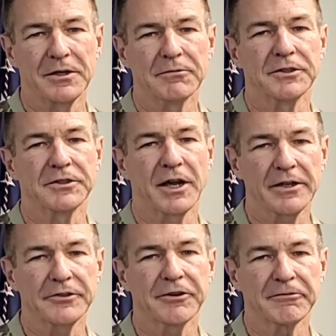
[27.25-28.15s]

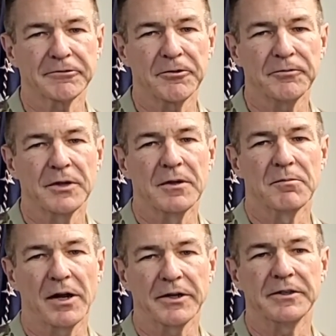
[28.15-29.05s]
retired General
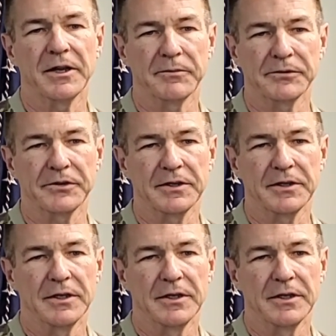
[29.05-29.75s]
Marty Dempsey.